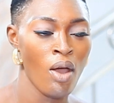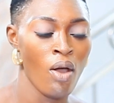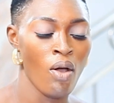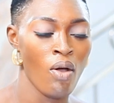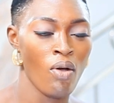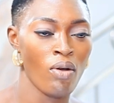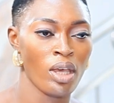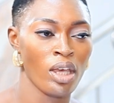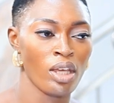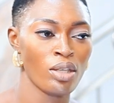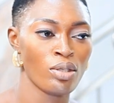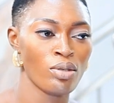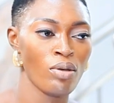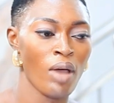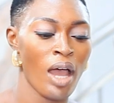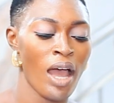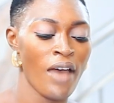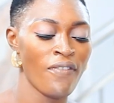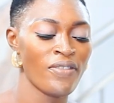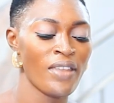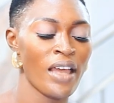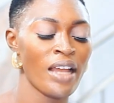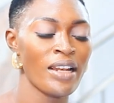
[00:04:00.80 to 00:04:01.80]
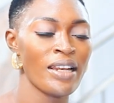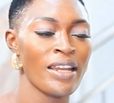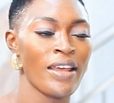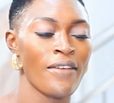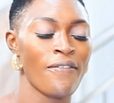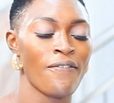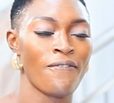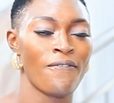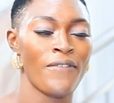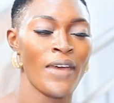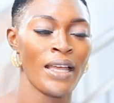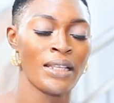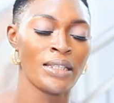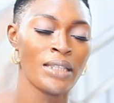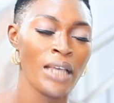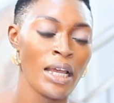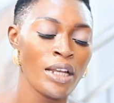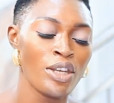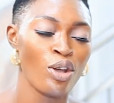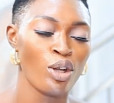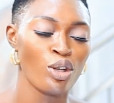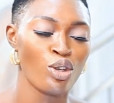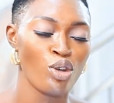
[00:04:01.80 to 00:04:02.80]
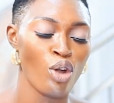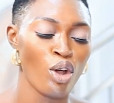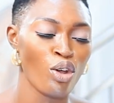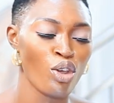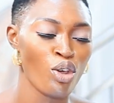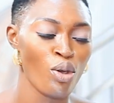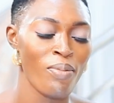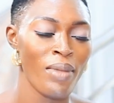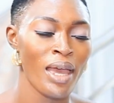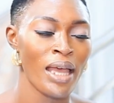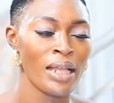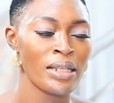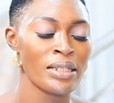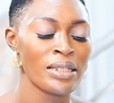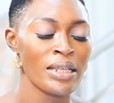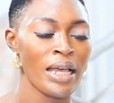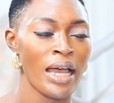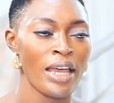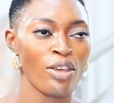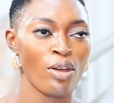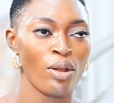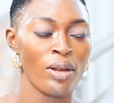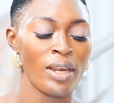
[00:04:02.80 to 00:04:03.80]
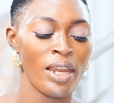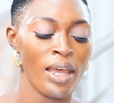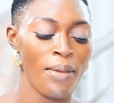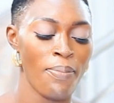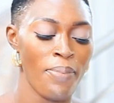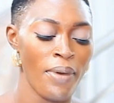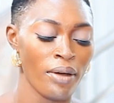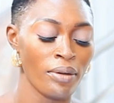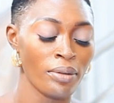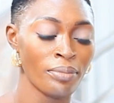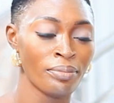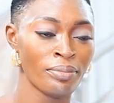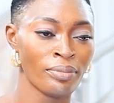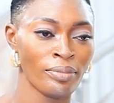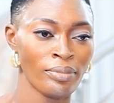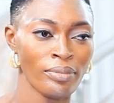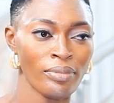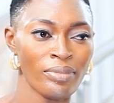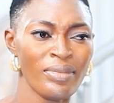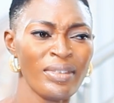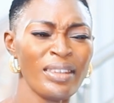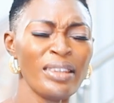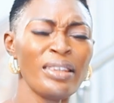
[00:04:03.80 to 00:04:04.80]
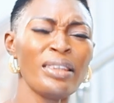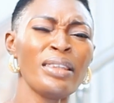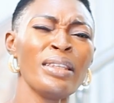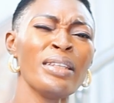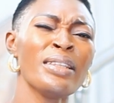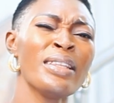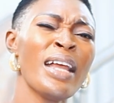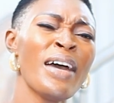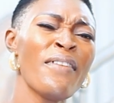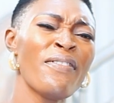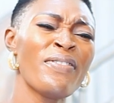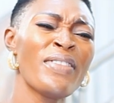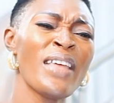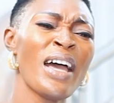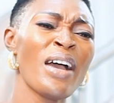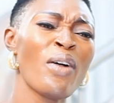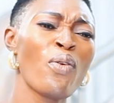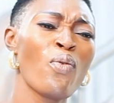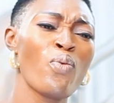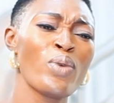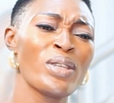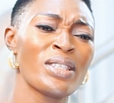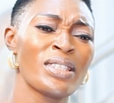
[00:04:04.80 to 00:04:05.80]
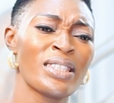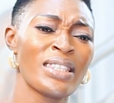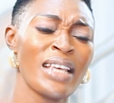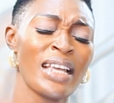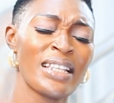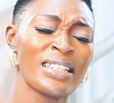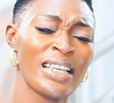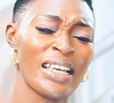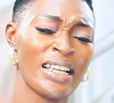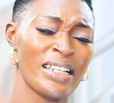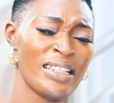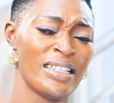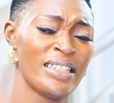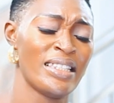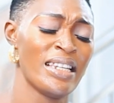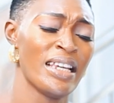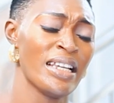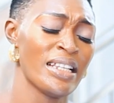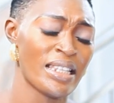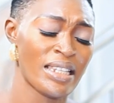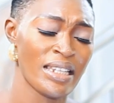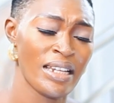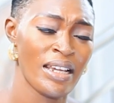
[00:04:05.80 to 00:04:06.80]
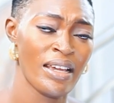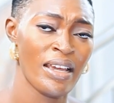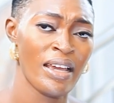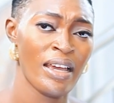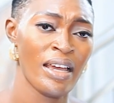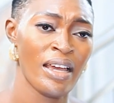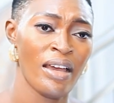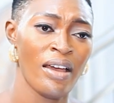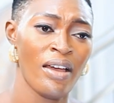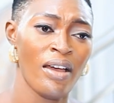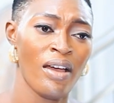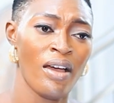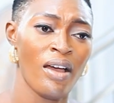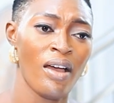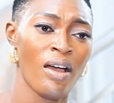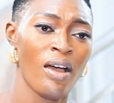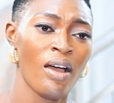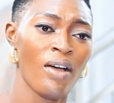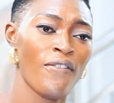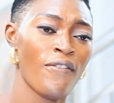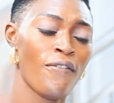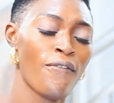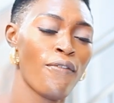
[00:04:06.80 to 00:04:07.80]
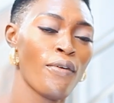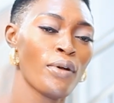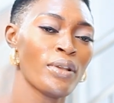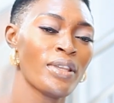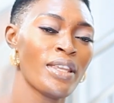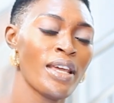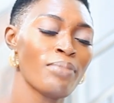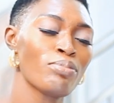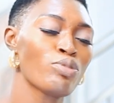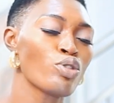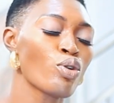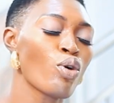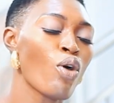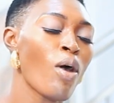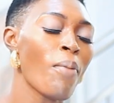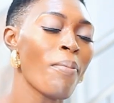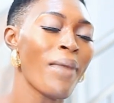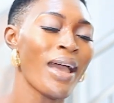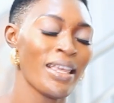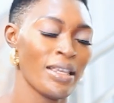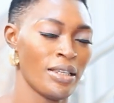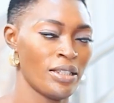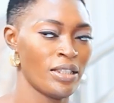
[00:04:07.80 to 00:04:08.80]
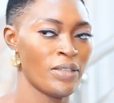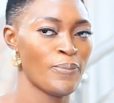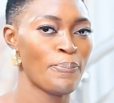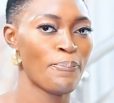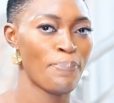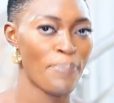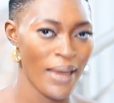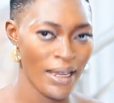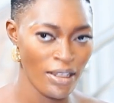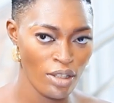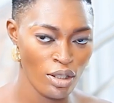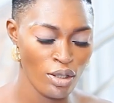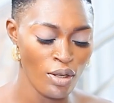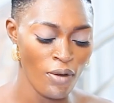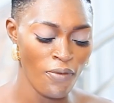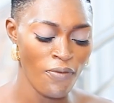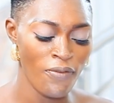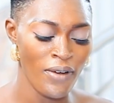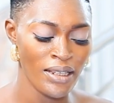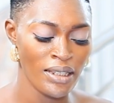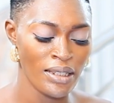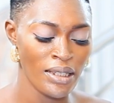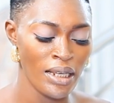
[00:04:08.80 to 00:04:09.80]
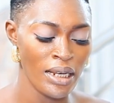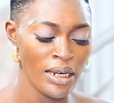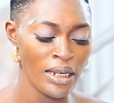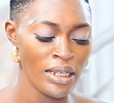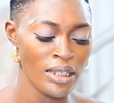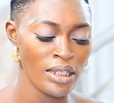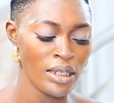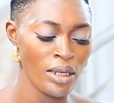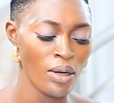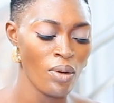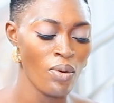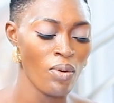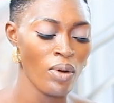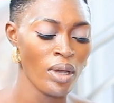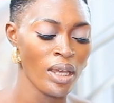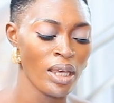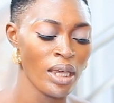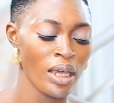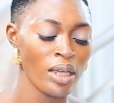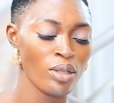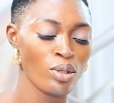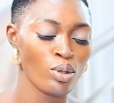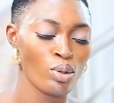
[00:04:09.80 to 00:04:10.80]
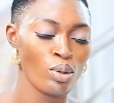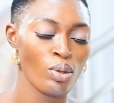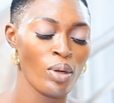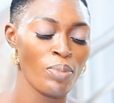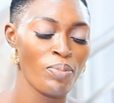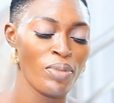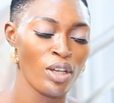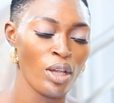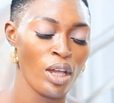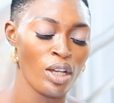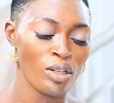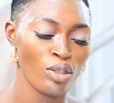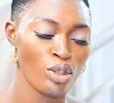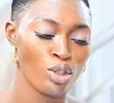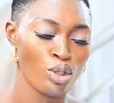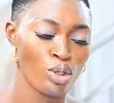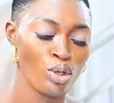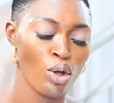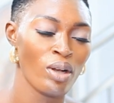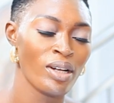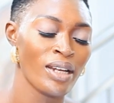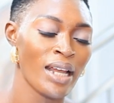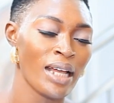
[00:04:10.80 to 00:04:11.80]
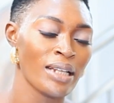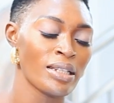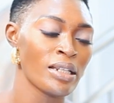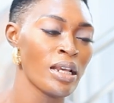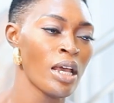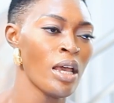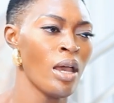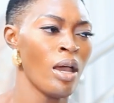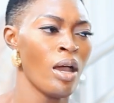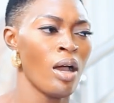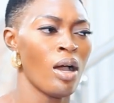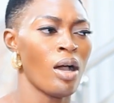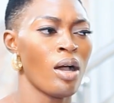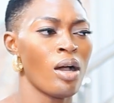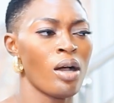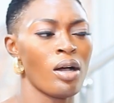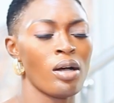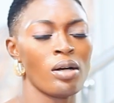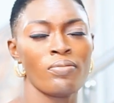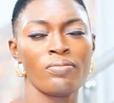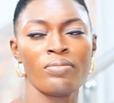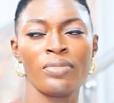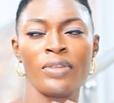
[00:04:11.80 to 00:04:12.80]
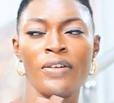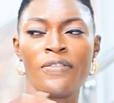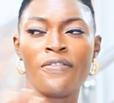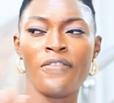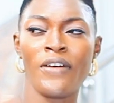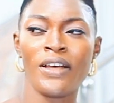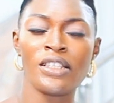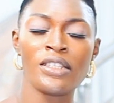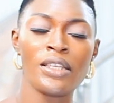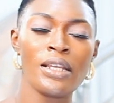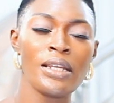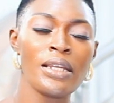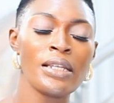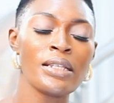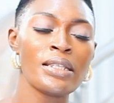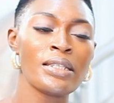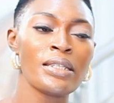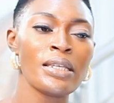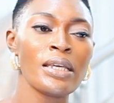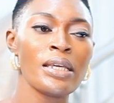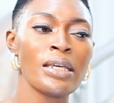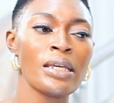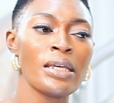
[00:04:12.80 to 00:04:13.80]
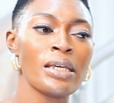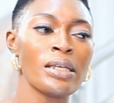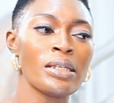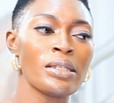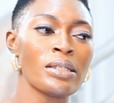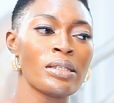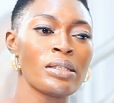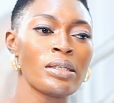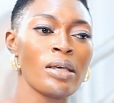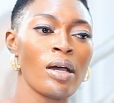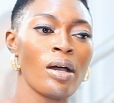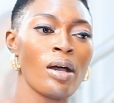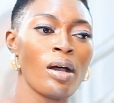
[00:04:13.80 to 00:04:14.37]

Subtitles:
Okay, so after they vetted your documents and your label, NAFDAC will set a date for them to come and inspect your facility. Okay, to be sure that the facility is